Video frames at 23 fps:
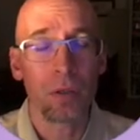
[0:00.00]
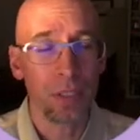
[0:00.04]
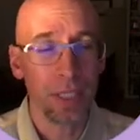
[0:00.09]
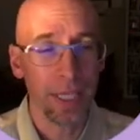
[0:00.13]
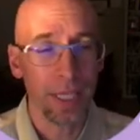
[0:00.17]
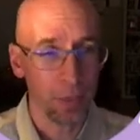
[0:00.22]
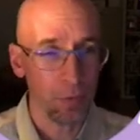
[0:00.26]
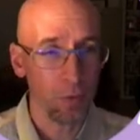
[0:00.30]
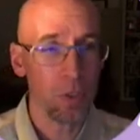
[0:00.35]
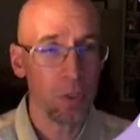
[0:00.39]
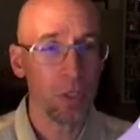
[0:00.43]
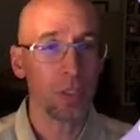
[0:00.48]

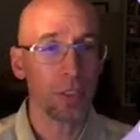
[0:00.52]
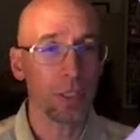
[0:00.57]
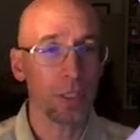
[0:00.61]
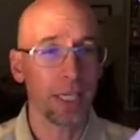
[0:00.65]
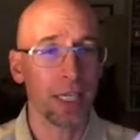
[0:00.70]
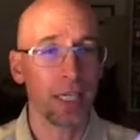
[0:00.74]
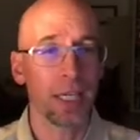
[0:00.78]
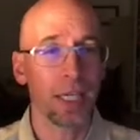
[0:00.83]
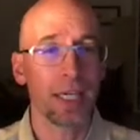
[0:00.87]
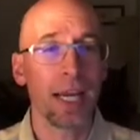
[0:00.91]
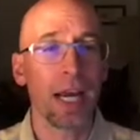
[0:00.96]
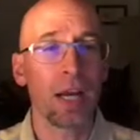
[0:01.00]
language
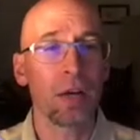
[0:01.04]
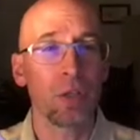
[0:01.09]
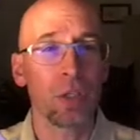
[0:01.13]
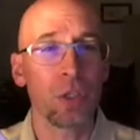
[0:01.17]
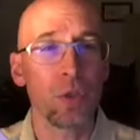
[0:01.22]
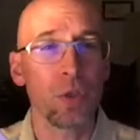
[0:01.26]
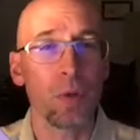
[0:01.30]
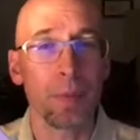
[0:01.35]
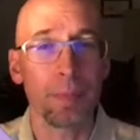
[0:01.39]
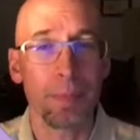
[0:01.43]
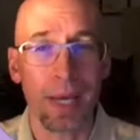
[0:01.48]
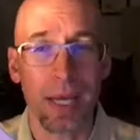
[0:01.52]
learning and how to
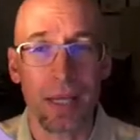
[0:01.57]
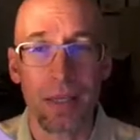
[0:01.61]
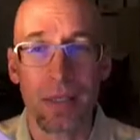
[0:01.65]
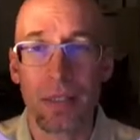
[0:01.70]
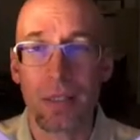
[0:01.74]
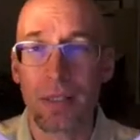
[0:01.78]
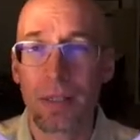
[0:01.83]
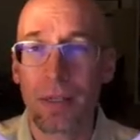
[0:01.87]
do it best.